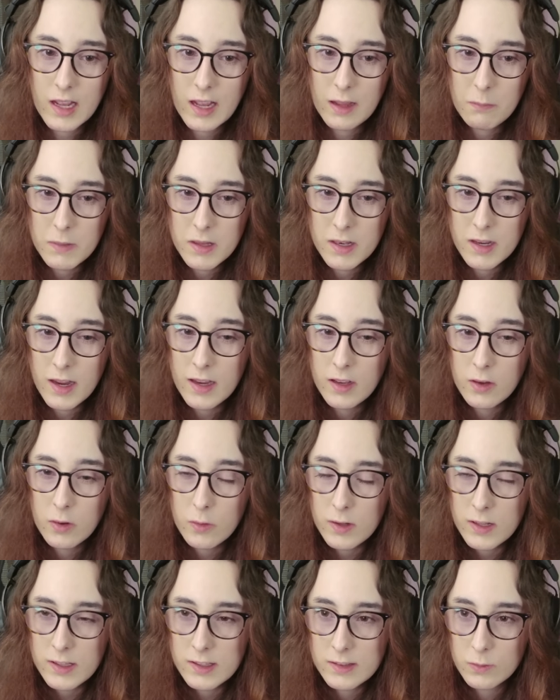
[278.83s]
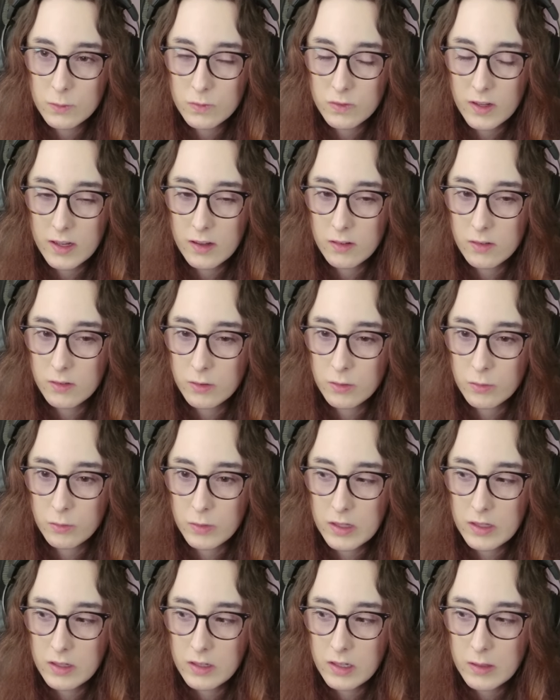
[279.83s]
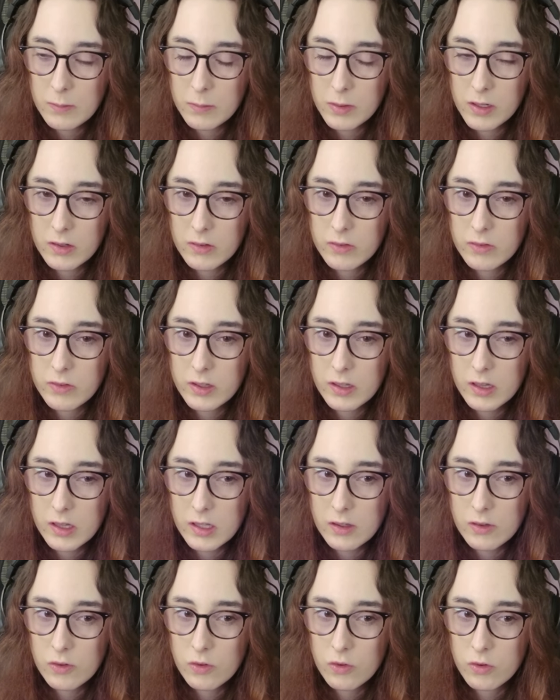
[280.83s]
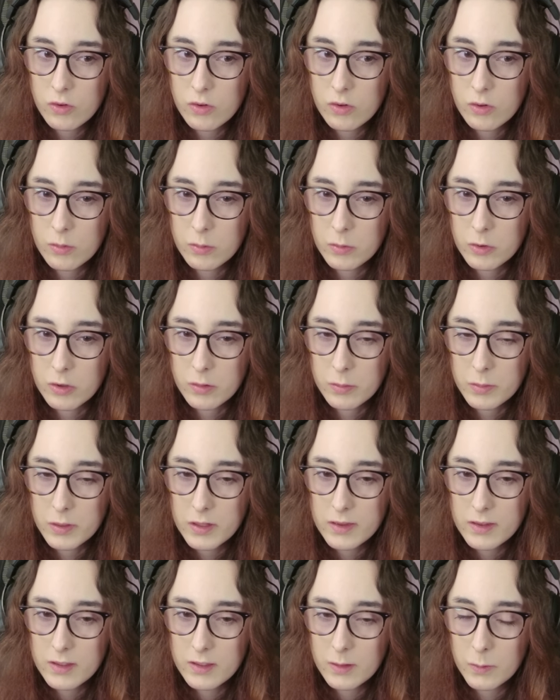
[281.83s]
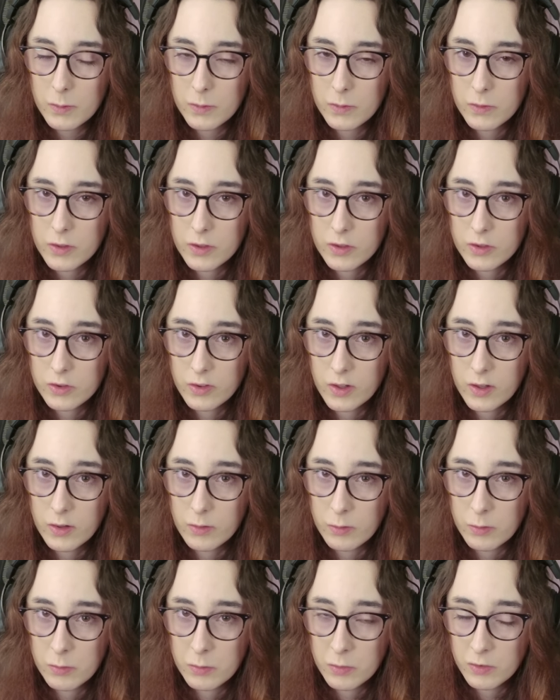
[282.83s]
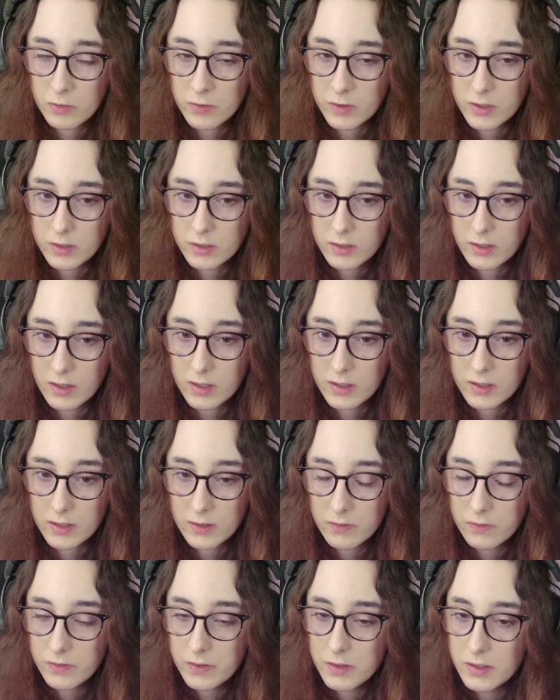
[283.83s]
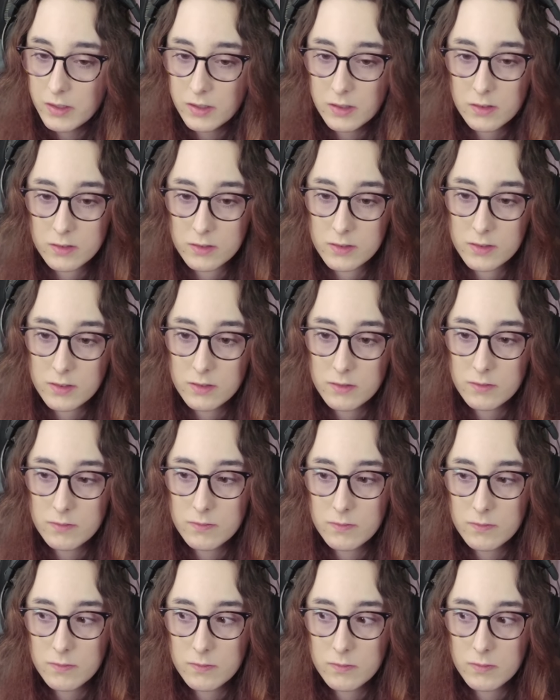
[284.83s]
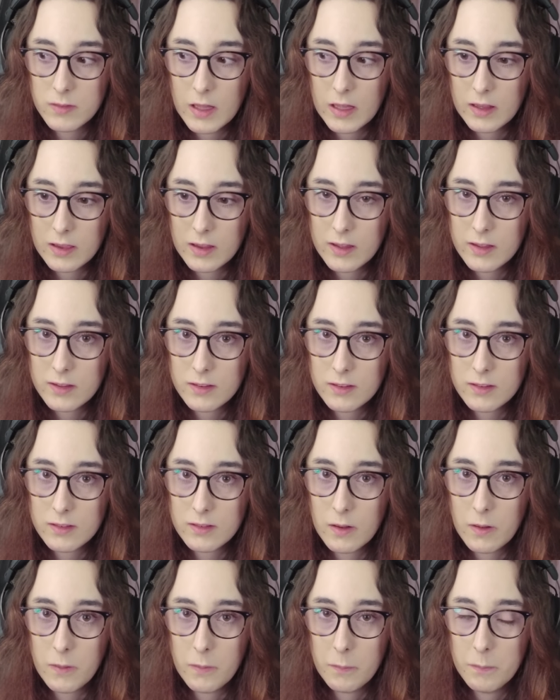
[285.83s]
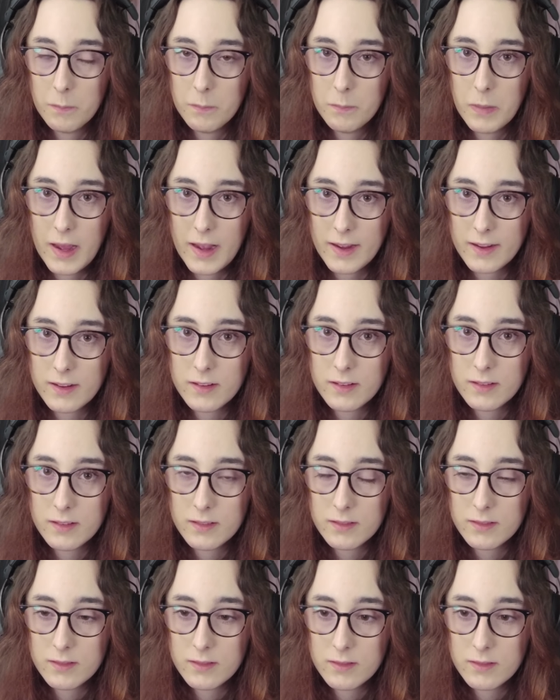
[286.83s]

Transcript: I mean, I know his vitals are weakening, but I feel like you should know more about this before you try to remove it. Like, I feel like there's at least a back...